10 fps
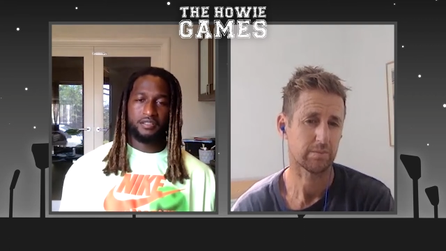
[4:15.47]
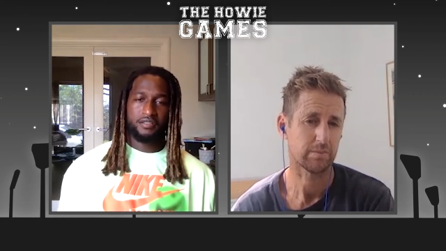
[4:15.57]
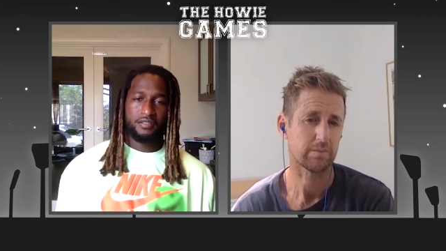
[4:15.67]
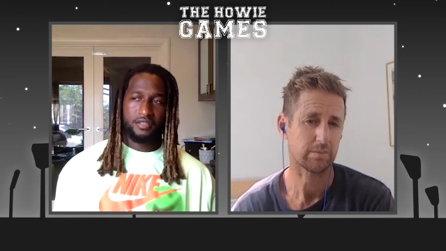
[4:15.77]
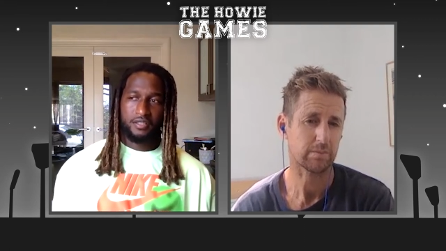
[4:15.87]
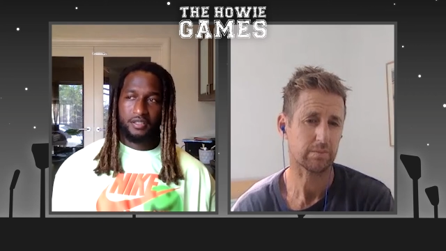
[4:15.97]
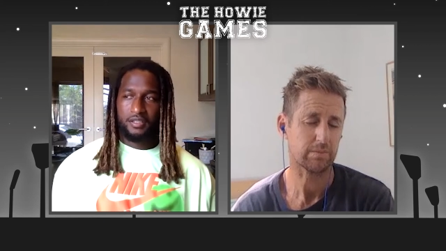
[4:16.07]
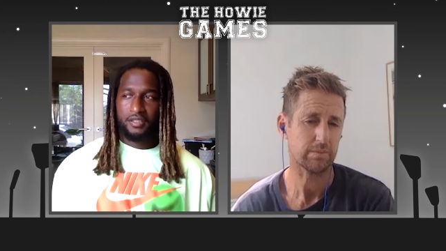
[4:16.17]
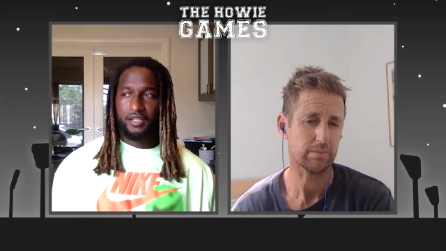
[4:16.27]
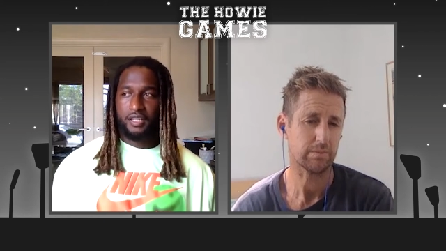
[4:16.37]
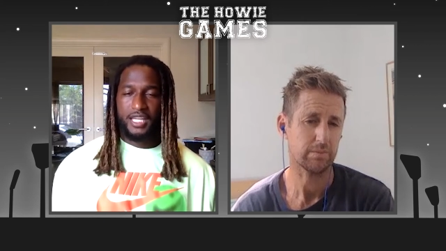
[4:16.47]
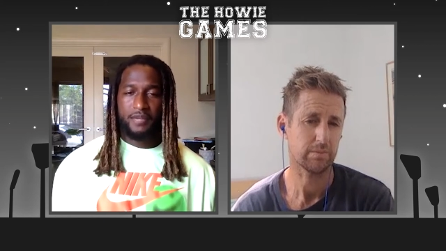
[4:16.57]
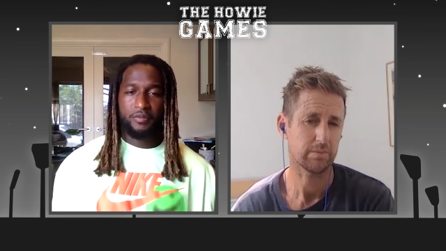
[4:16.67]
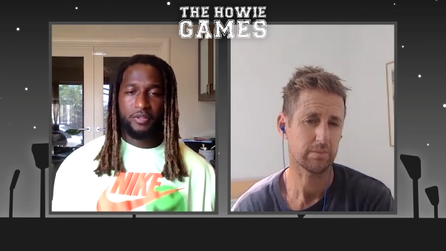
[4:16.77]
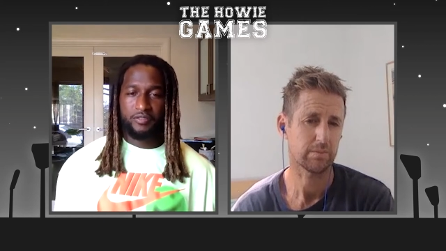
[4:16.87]
Speaker 1: And, you know, I
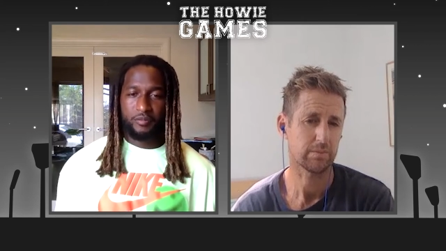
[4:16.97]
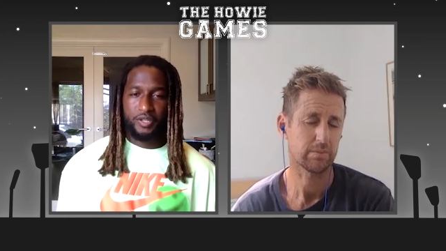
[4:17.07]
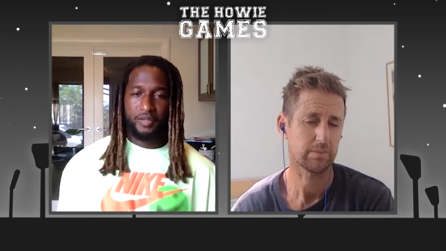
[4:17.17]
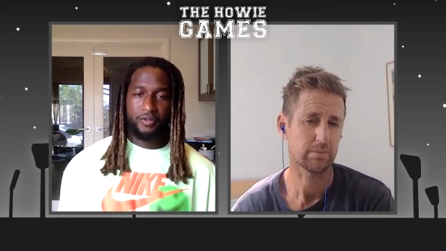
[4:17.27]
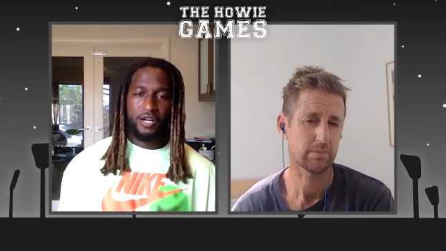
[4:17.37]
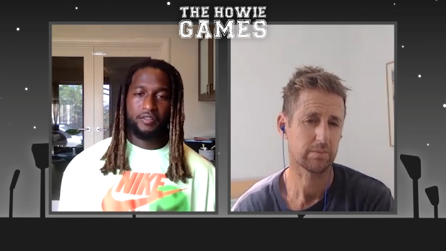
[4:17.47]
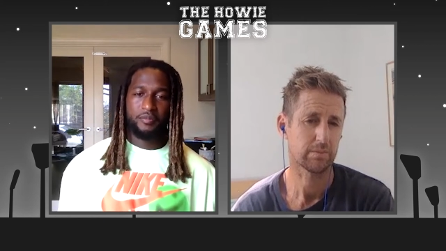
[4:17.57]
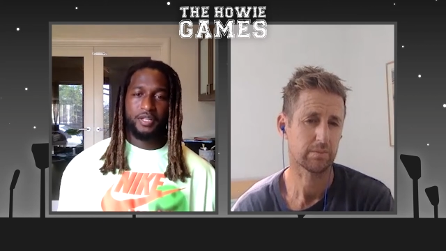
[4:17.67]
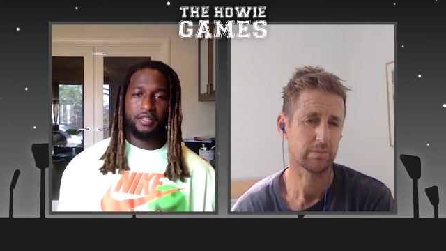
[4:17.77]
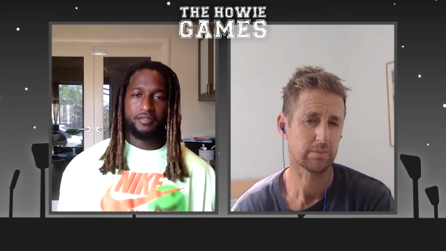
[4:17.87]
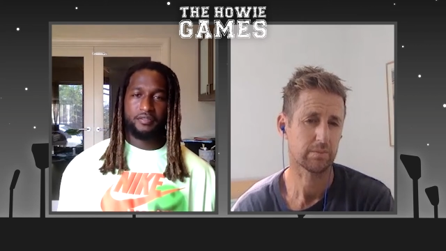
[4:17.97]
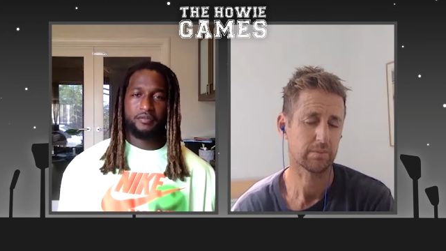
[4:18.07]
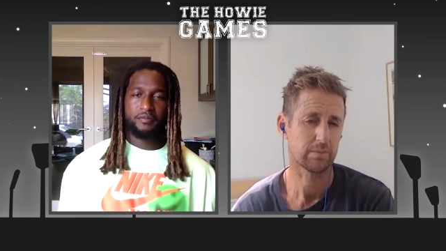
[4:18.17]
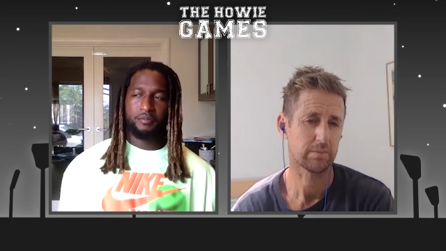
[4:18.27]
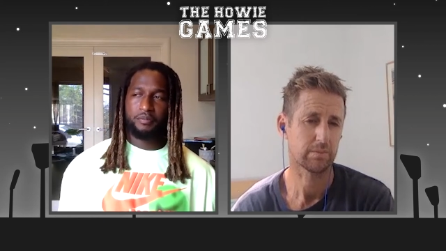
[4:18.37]
keep a lot of it pretty private, but
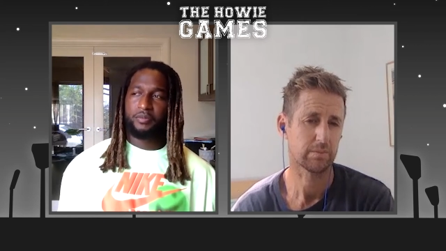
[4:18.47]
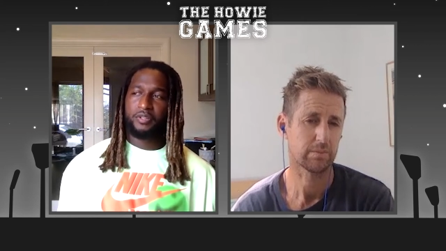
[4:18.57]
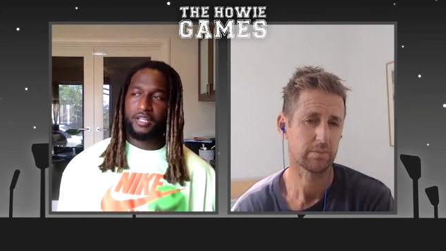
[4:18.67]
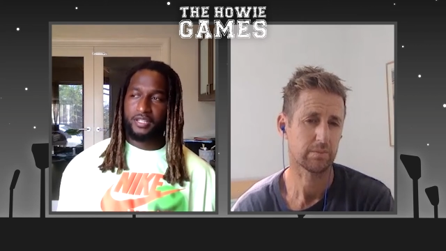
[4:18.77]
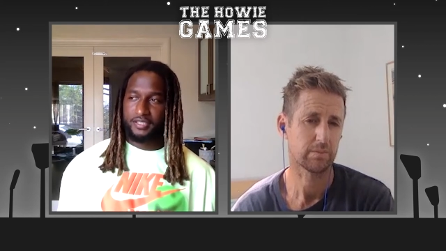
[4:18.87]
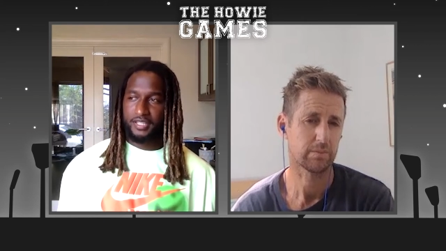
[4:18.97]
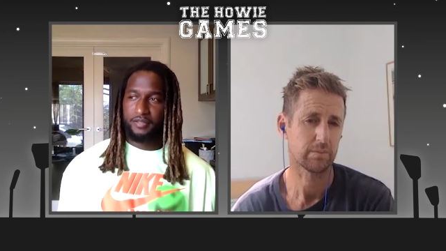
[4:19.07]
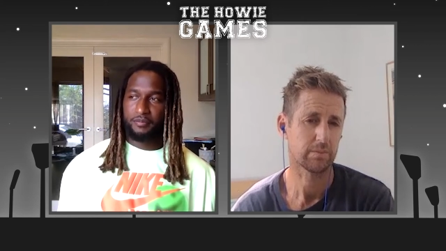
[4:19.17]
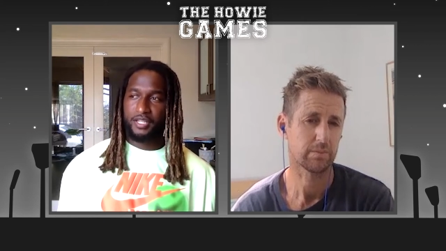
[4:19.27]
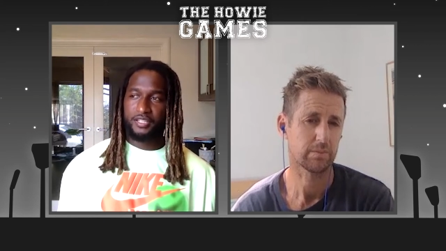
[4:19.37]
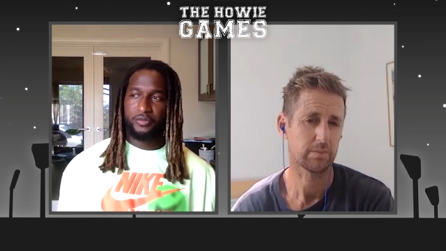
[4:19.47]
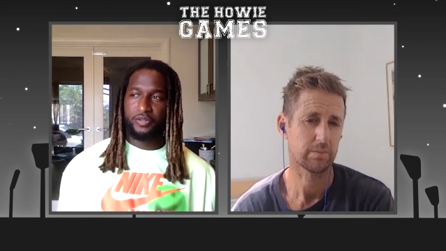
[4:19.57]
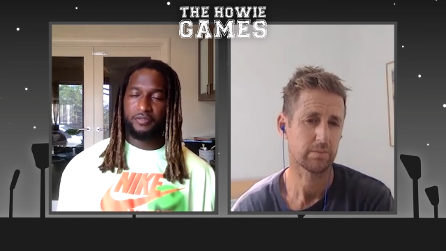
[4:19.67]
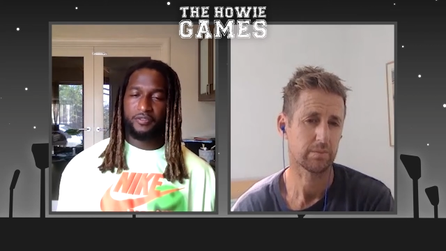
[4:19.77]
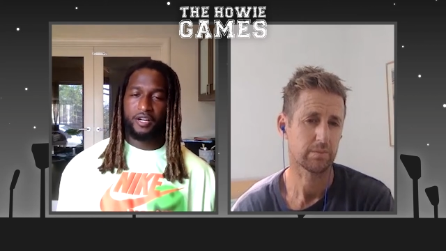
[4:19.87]
people don't understand being
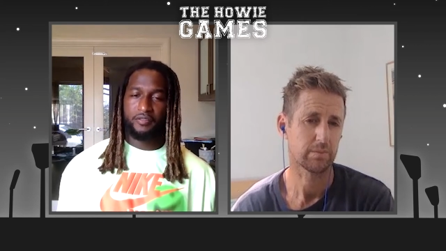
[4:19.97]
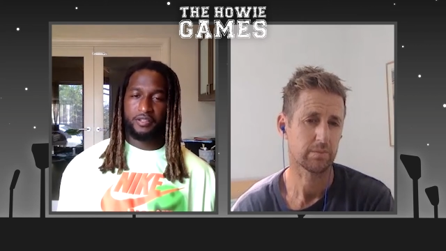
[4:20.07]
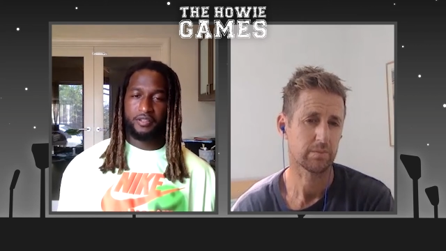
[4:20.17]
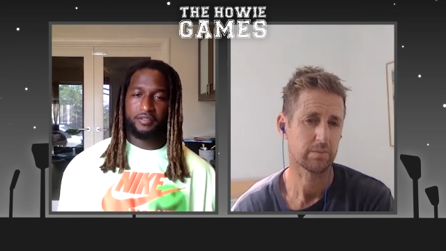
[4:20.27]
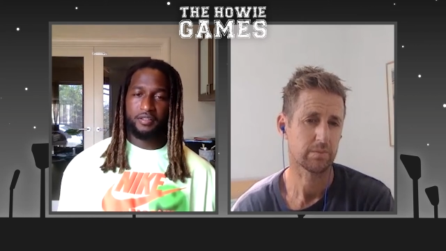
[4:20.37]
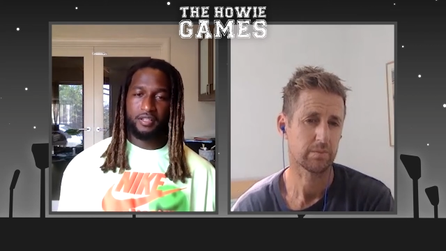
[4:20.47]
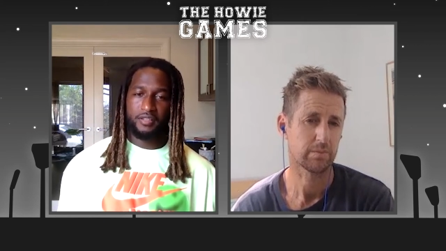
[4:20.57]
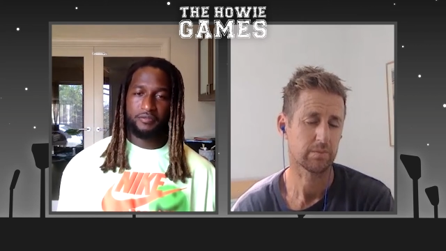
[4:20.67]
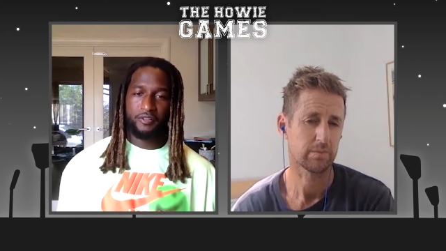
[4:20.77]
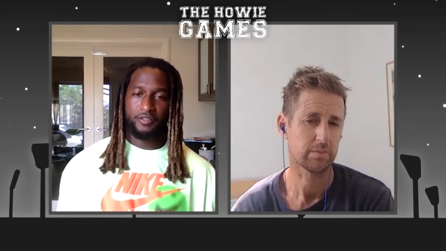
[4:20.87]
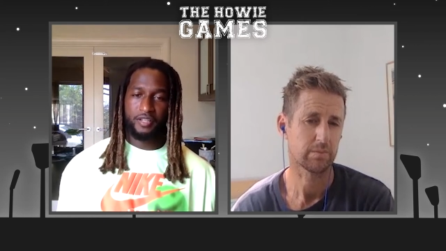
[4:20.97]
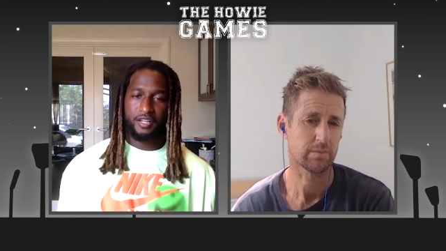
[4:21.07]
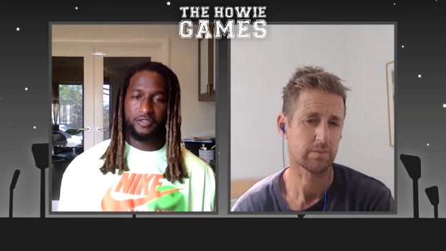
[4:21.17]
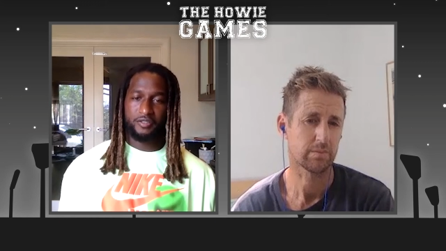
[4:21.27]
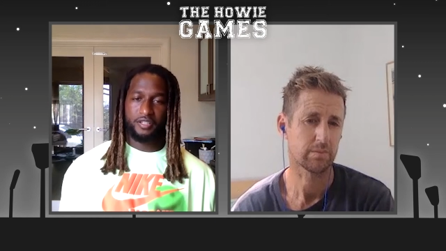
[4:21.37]
25 in a, in a foreign
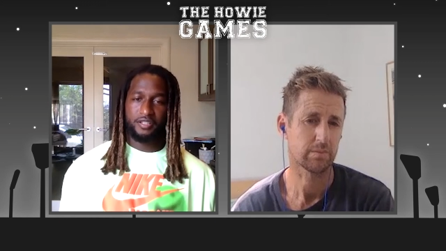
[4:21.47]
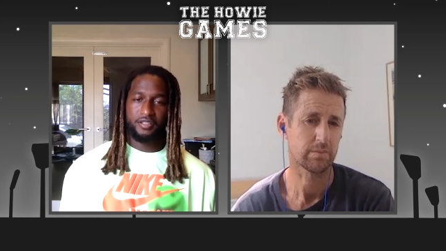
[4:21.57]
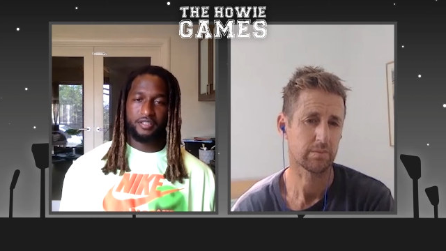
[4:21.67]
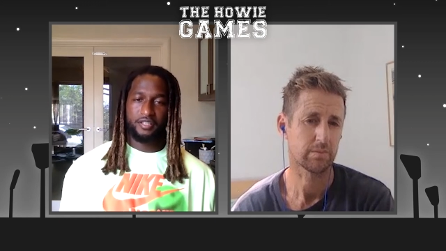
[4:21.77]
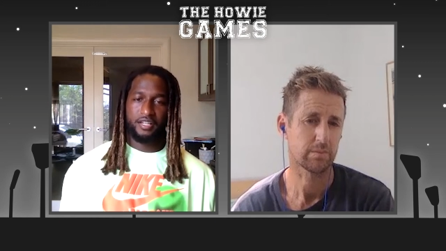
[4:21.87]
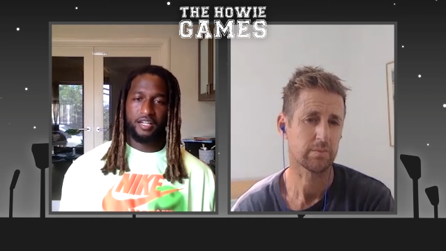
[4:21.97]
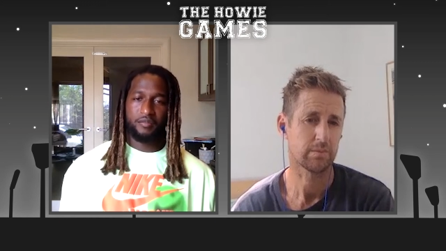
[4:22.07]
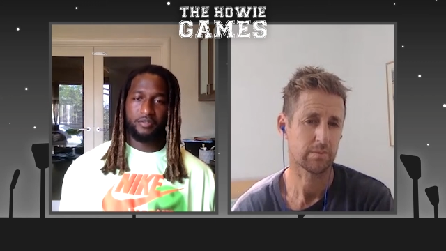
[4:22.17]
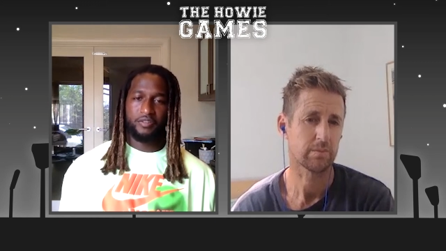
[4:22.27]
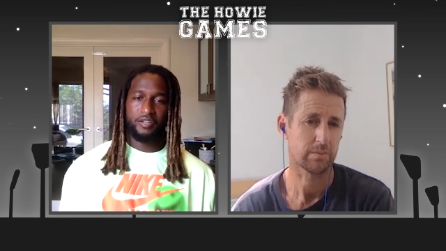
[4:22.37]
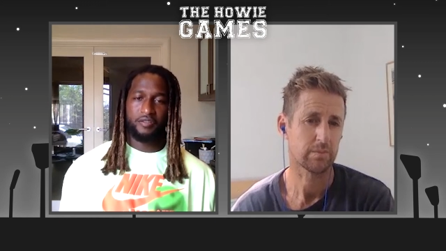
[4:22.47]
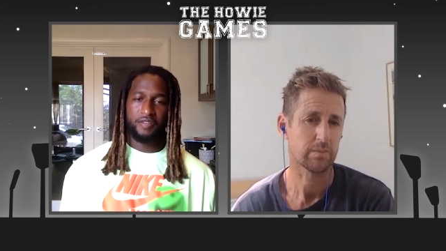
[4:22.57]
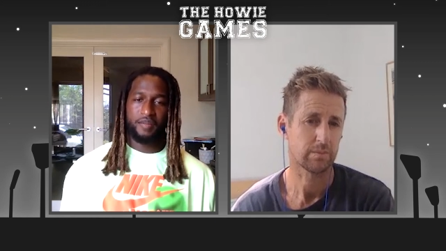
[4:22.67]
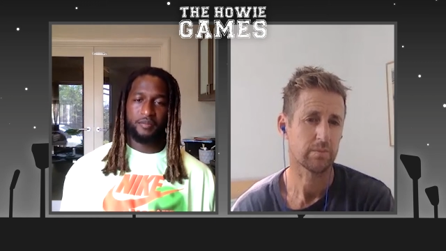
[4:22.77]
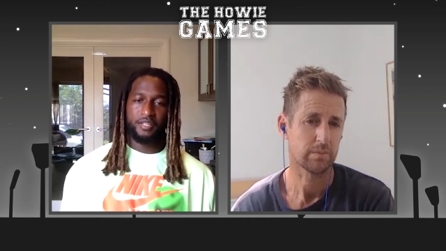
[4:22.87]
country uh, with no
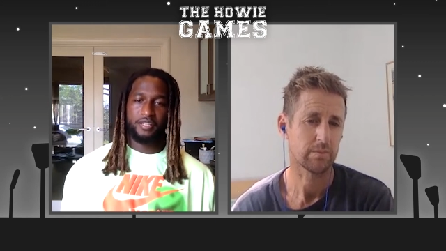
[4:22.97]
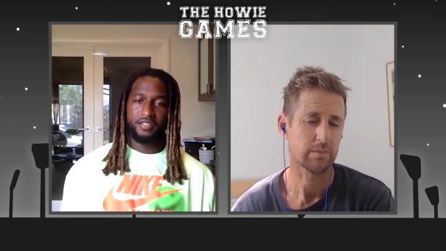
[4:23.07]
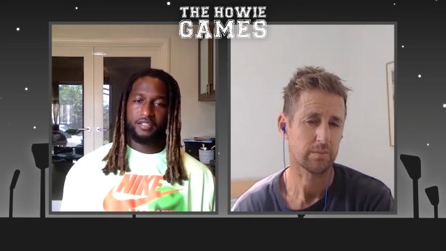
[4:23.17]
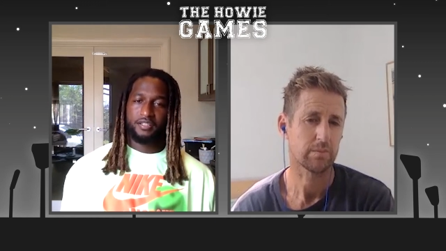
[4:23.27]
family.